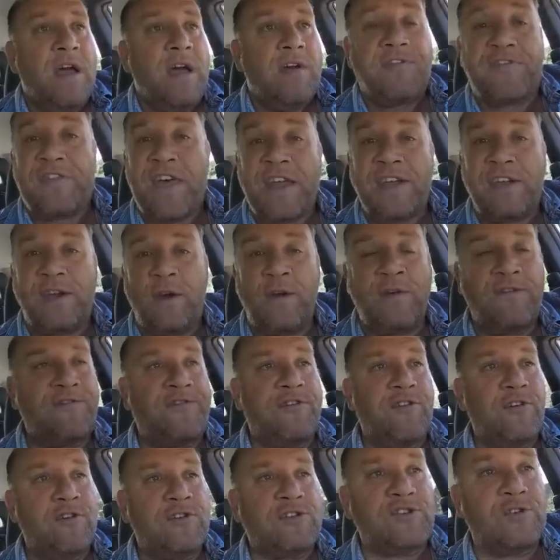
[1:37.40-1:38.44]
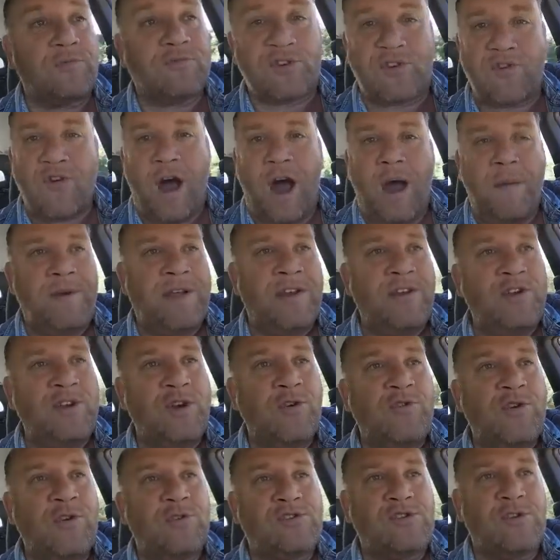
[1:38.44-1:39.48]
thank you for subscribing, you
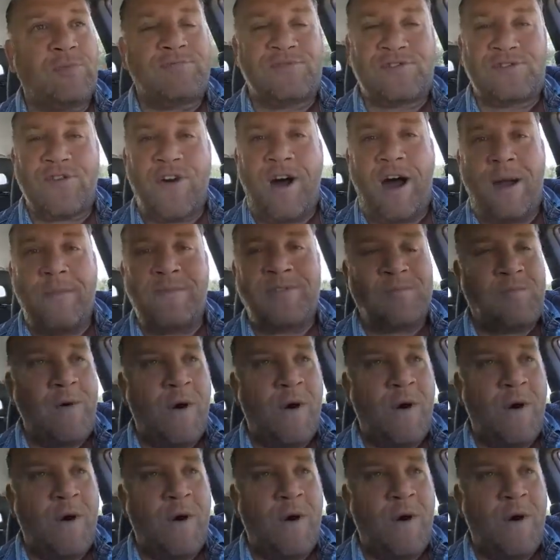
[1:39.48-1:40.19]
new subscribers.